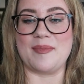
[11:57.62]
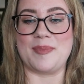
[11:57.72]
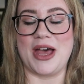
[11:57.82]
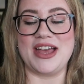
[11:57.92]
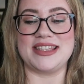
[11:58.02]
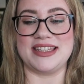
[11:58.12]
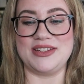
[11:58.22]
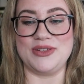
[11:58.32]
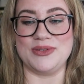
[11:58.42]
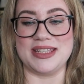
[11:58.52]

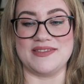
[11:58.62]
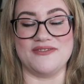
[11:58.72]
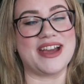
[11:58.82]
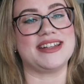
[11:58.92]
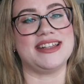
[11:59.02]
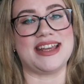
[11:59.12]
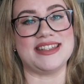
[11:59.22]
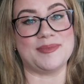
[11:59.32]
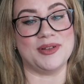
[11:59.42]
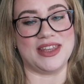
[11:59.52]
person who is infected
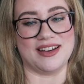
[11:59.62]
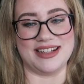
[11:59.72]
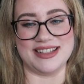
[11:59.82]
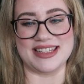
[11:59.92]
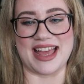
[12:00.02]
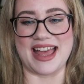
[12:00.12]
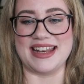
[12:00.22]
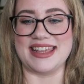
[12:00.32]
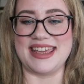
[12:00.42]
ends up on the island, and